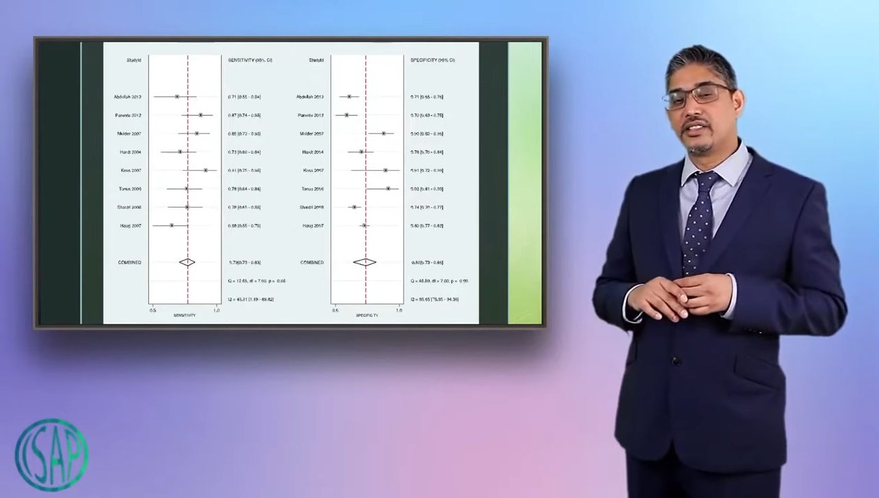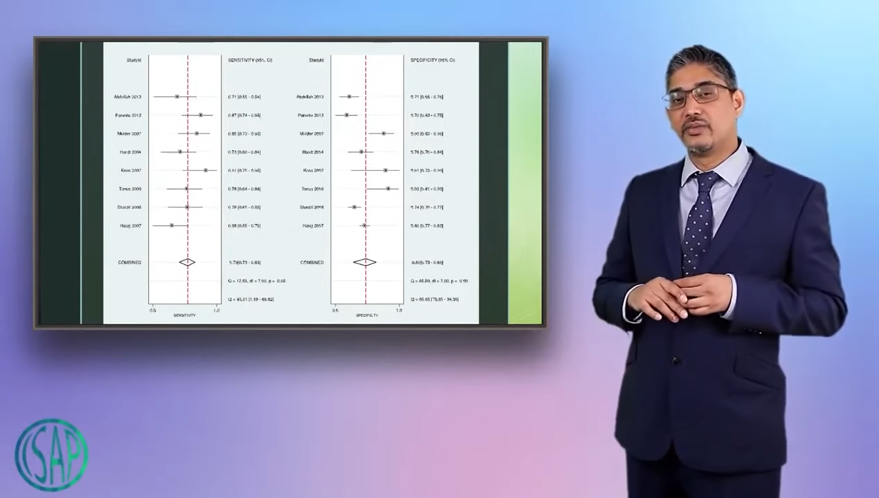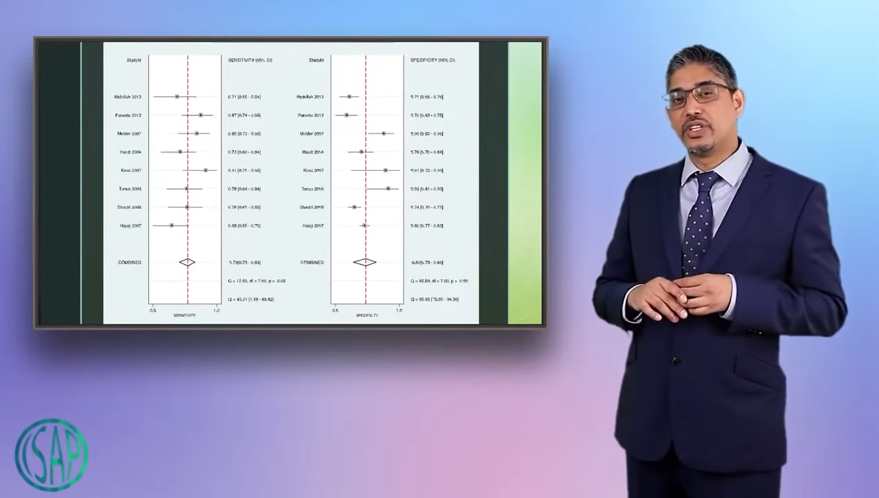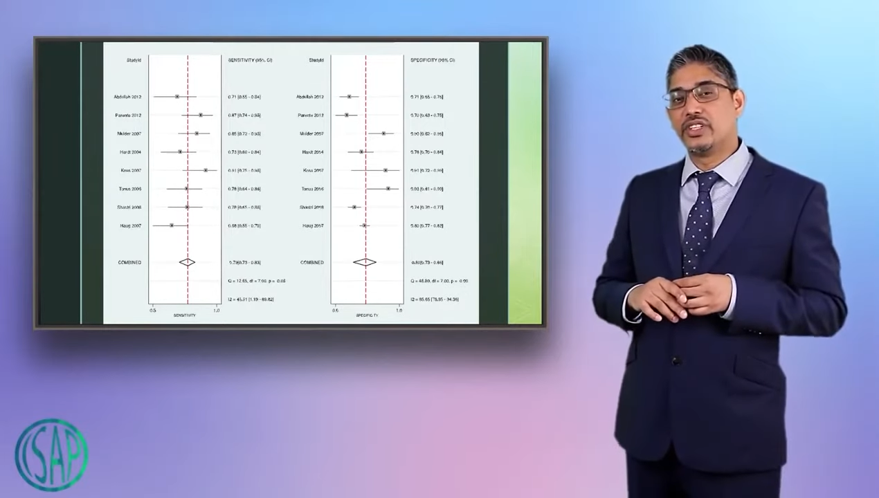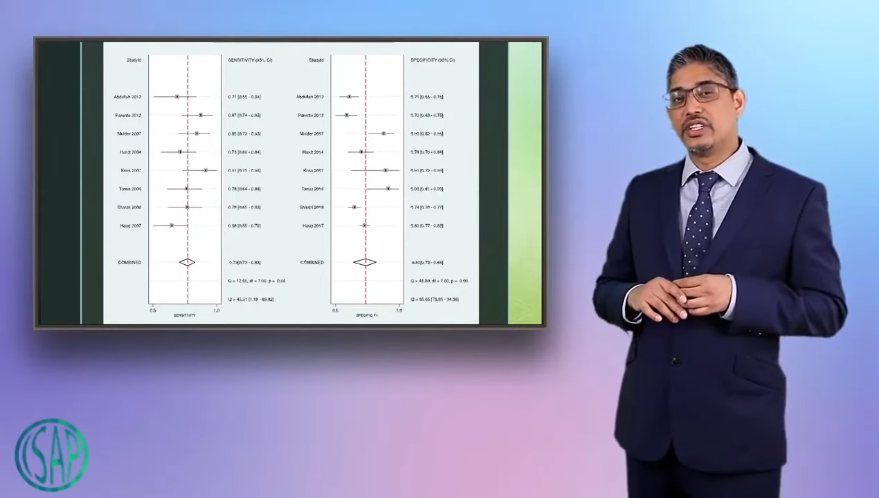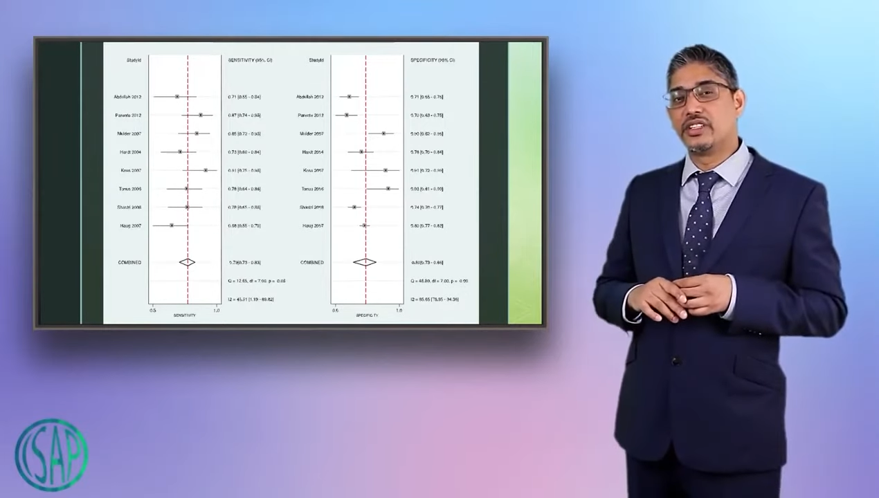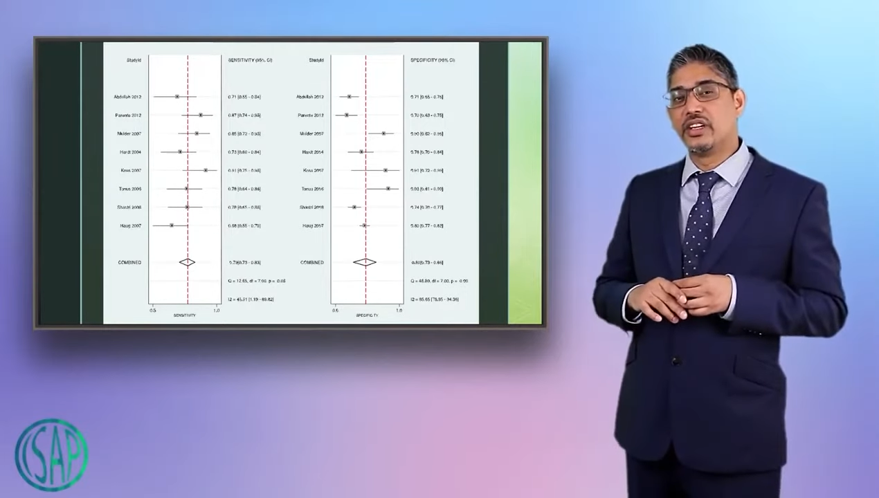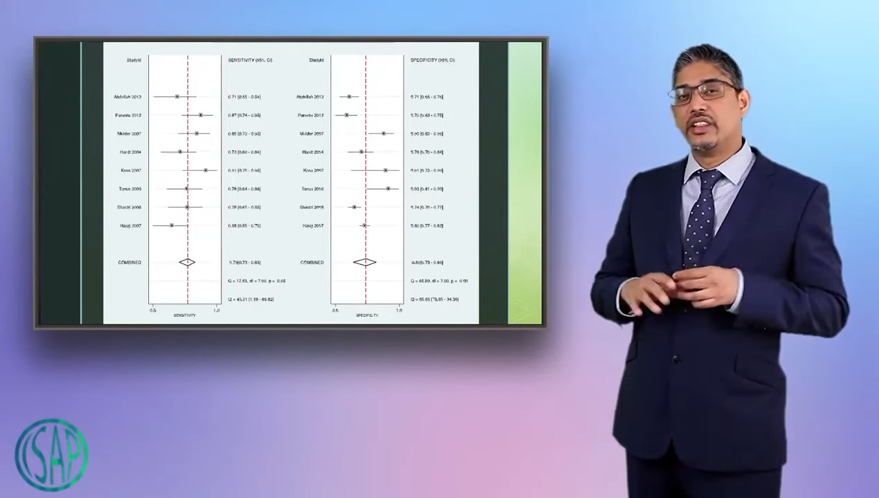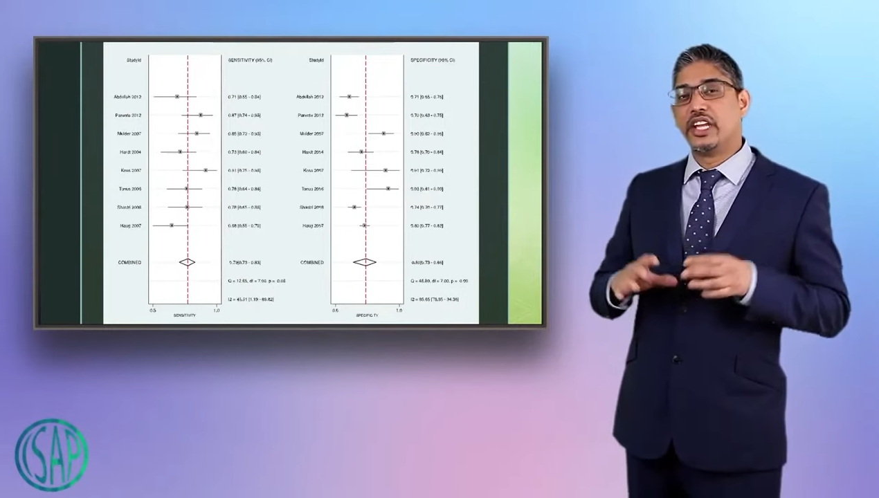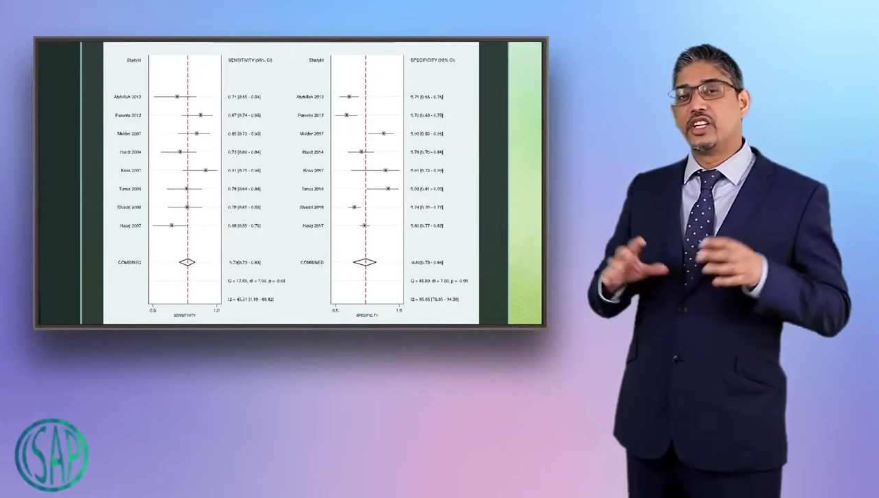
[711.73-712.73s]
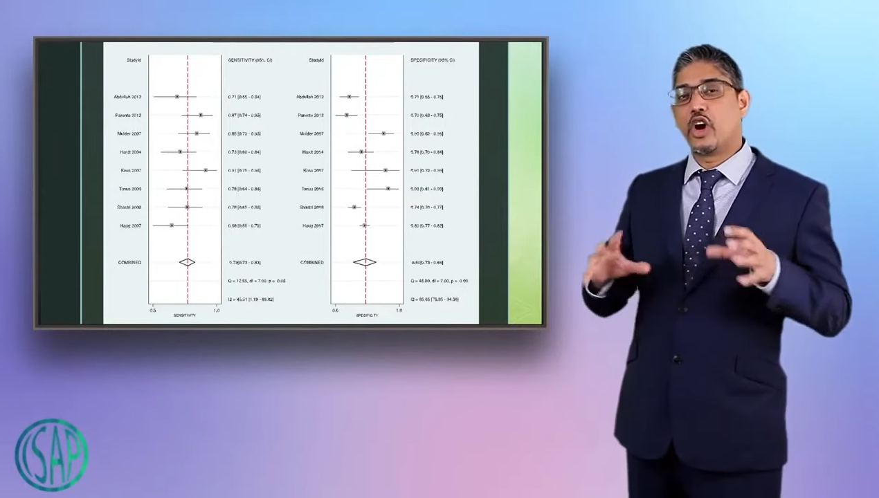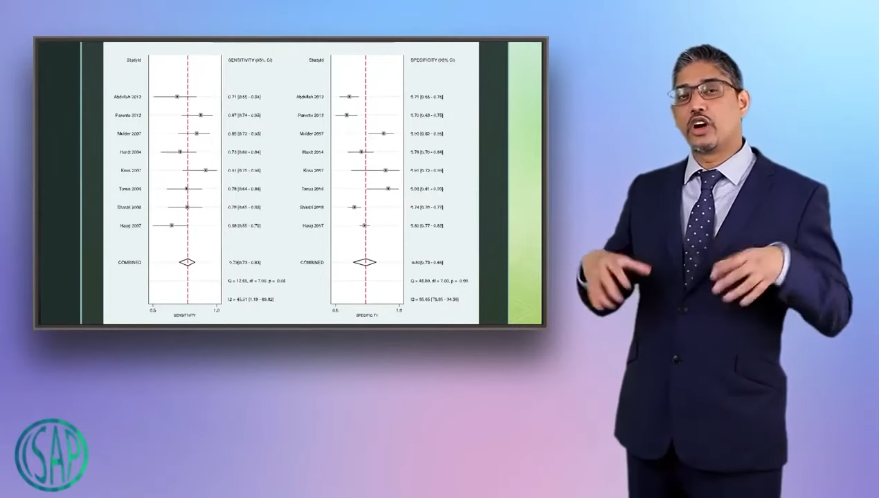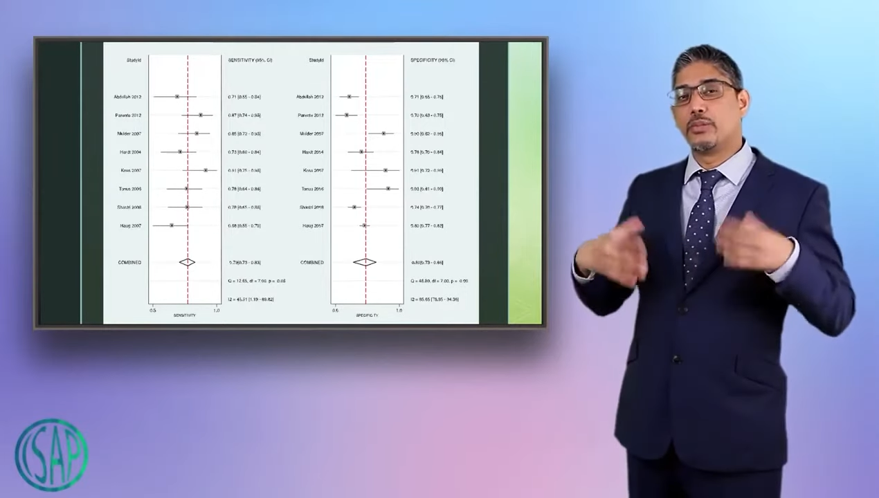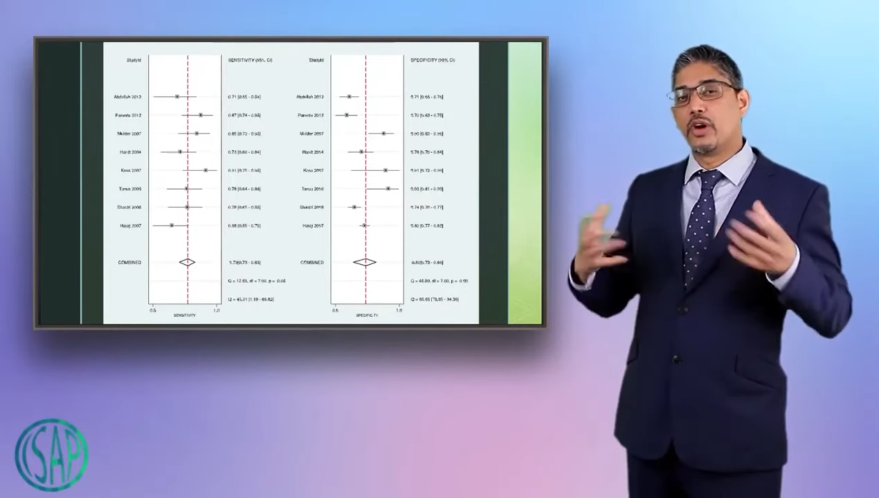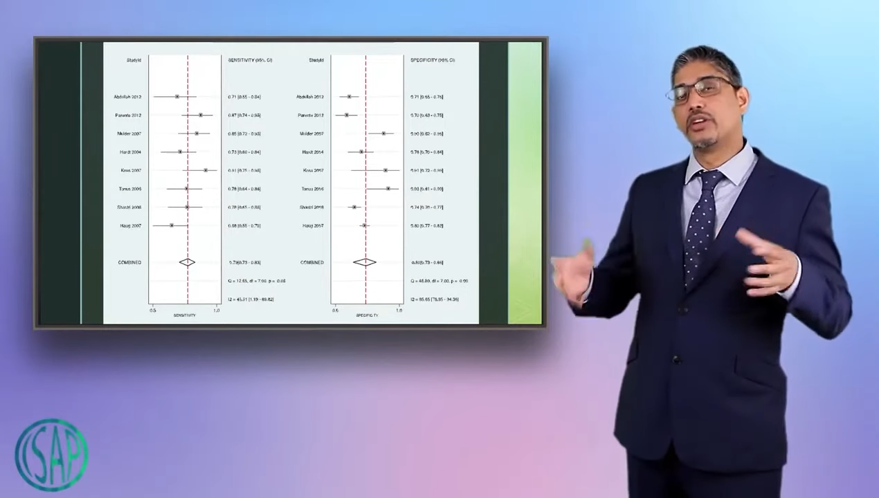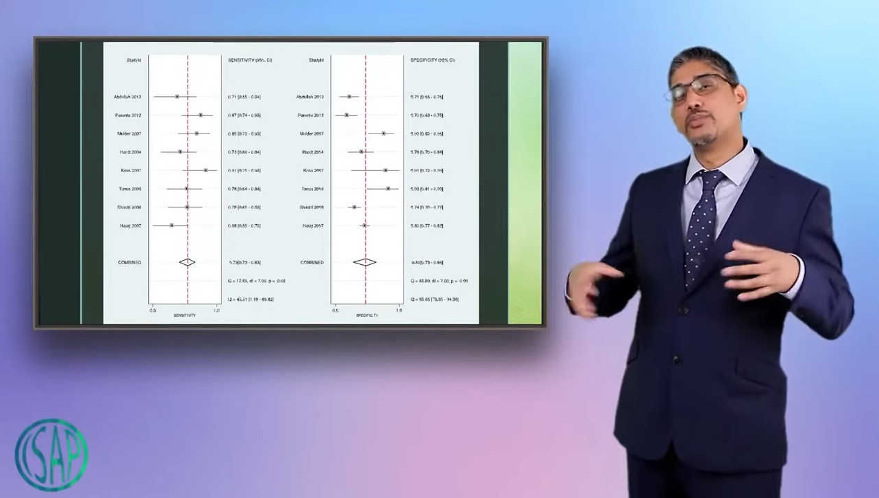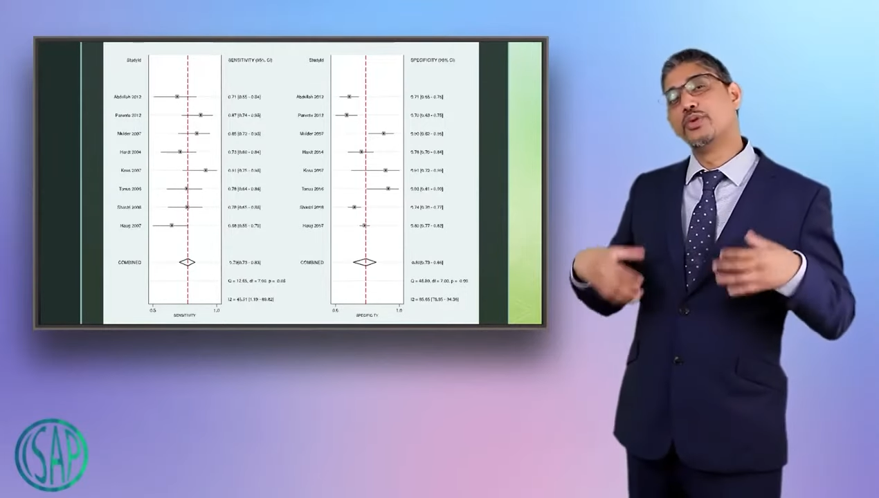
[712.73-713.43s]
which is they talk about